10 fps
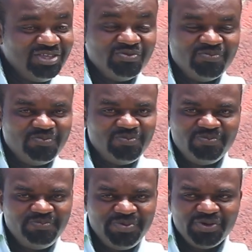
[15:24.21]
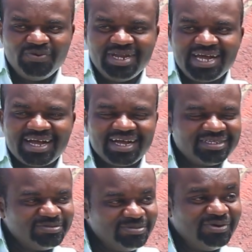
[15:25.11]
You build a
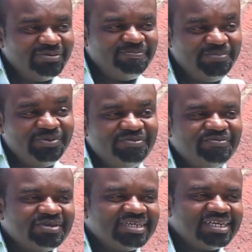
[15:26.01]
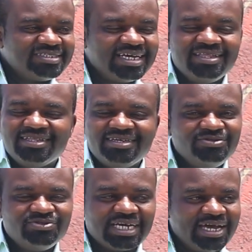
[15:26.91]
castle, more beautiful hotels, and
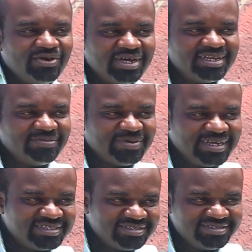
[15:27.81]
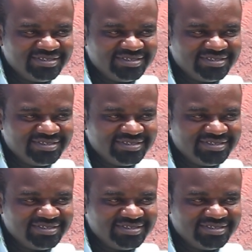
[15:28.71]
then you skyrocket the price.